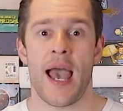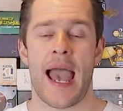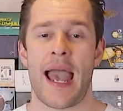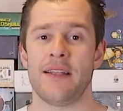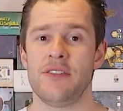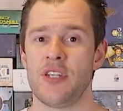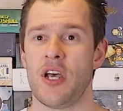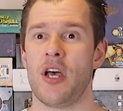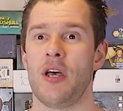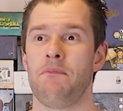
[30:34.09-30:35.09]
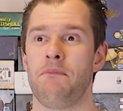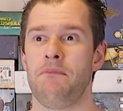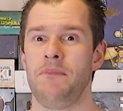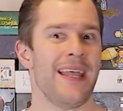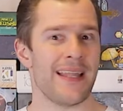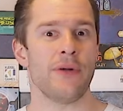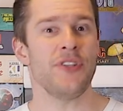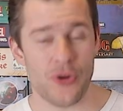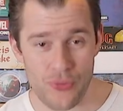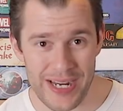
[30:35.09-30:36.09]
And yeah, that'll
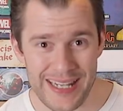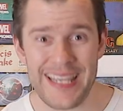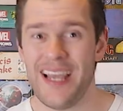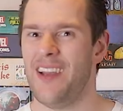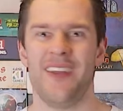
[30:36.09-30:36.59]
do, really.